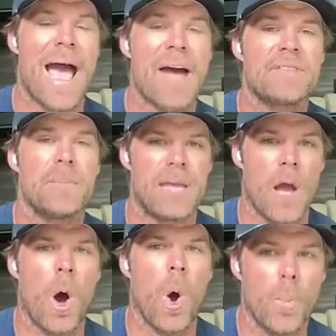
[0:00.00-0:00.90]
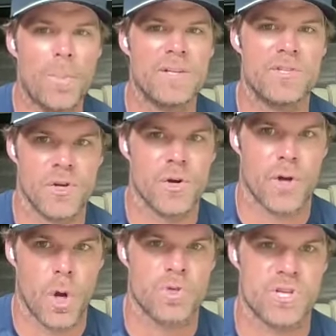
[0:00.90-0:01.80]
They have to be open to
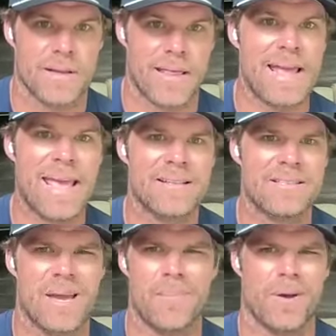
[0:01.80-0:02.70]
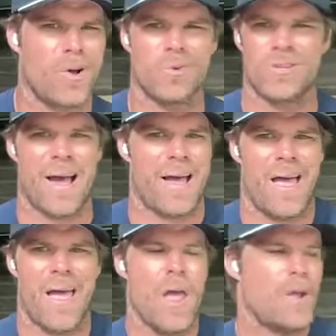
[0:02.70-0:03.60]
your coaching. They can't say, but coach,
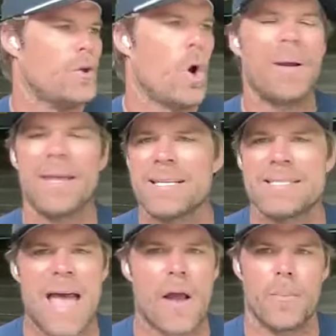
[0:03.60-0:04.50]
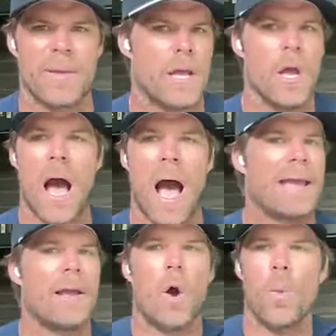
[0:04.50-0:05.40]
nobody can tackle me.
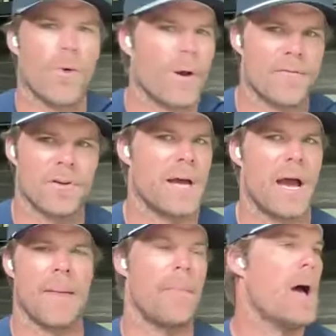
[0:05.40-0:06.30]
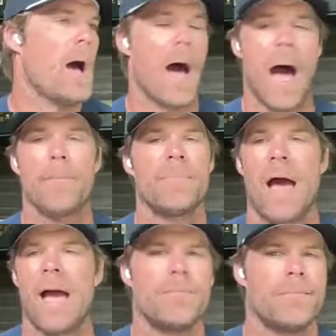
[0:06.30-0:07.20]
I hit a home run every time.
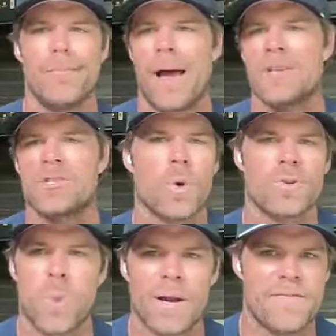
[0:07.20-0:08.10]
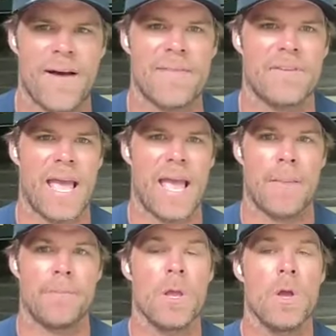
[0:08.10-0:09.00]
I score 25 a
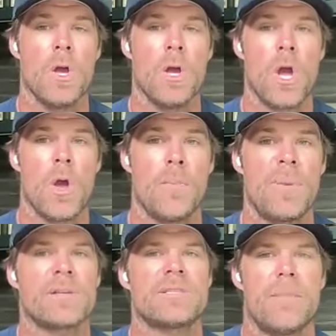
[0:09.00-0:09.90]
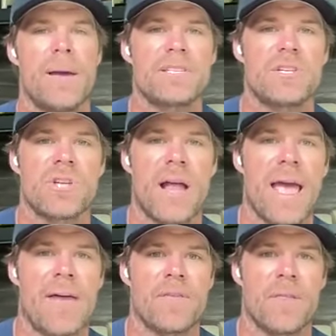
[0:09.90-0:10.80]
game. Because the message that
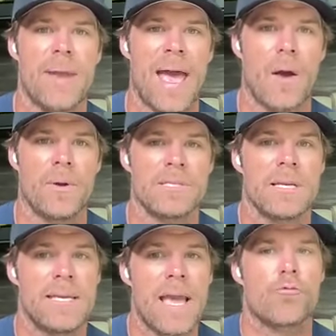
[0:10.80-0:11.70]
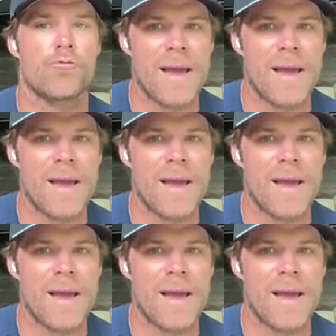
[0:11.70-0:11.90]
I have for them now is, yeah,